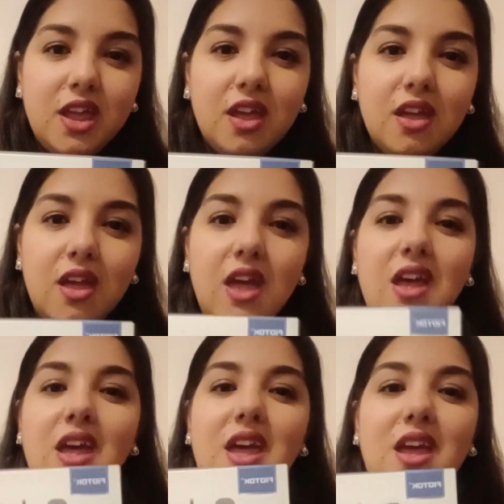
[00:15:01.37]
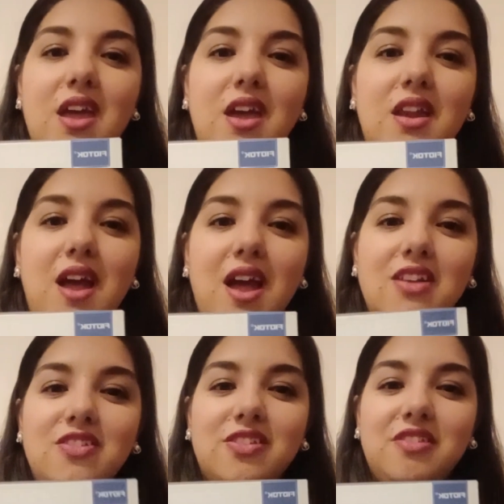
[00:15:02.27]
it, and
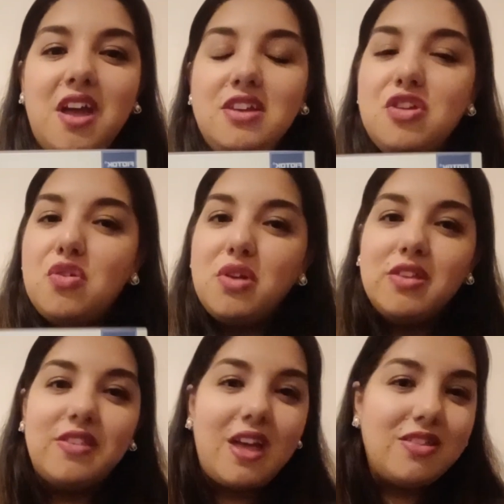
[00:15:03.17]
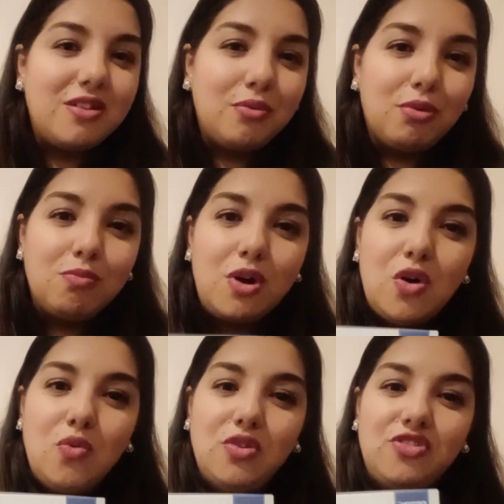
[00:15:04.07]
I noticed that the
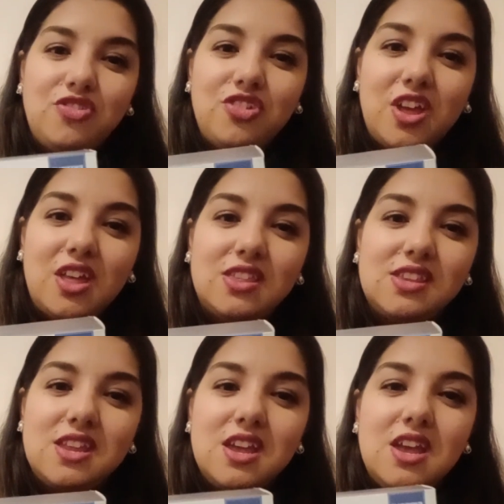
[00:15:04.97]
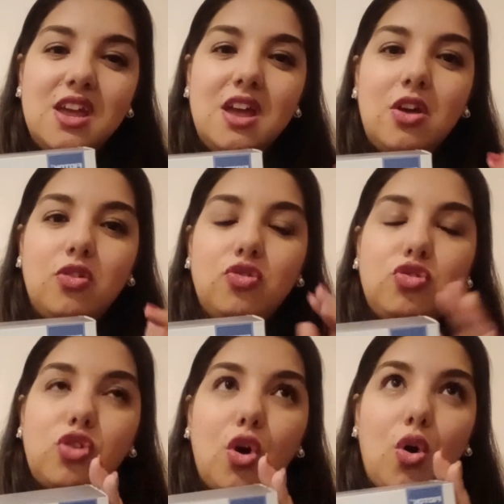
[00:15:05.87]
remote was just
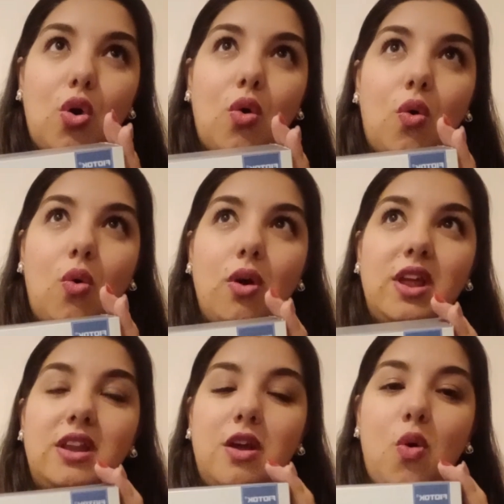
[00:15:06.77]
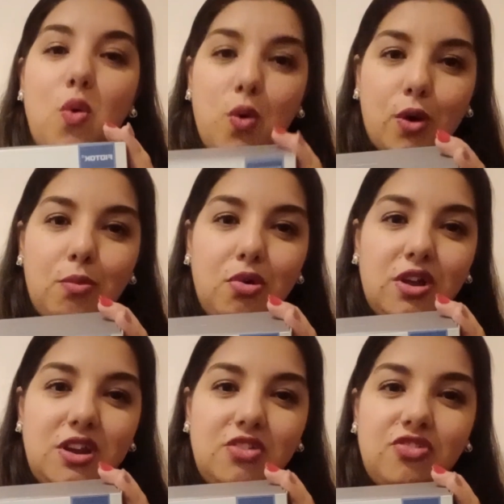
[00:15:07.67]
so in horrible
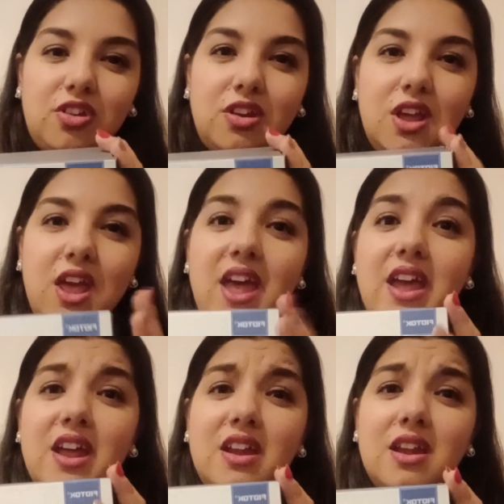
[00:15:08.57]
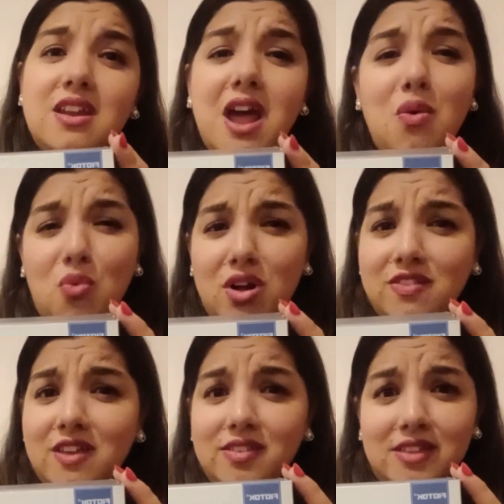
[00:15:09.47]
condition. And not once
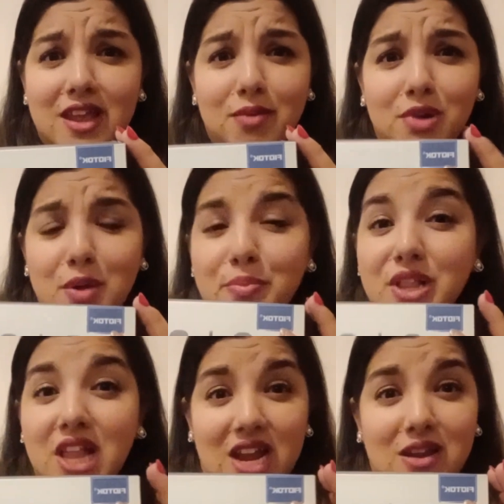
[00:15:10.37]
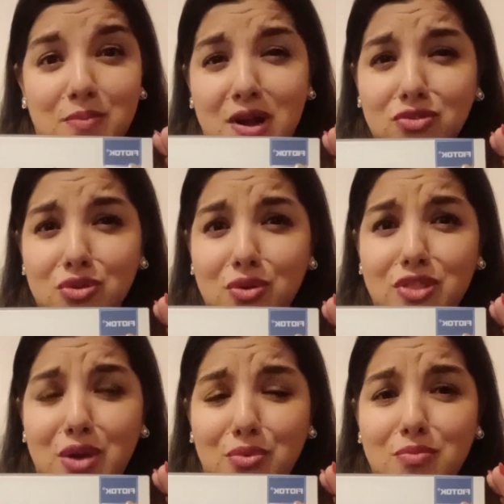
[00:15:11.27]
has Liam complained about
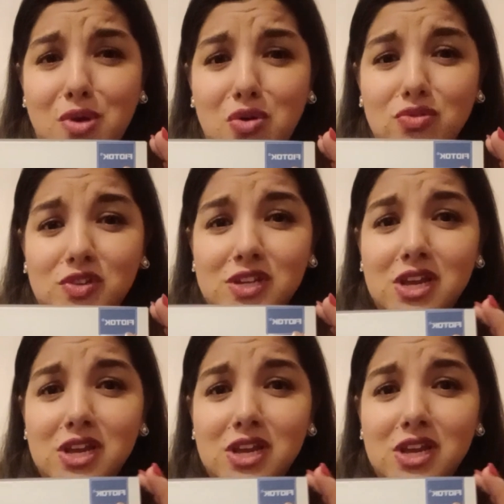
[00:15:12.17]
that remote.